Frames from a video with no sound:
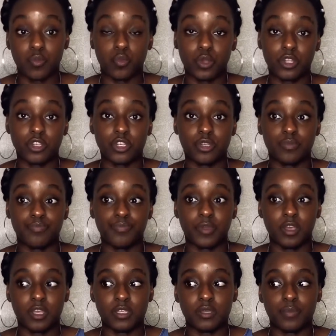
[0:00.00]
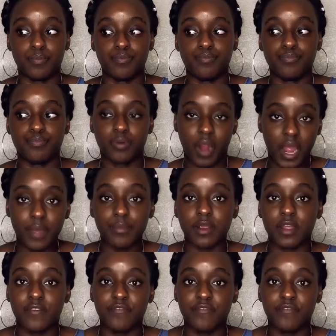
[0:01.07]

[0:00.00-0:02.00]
which is a primary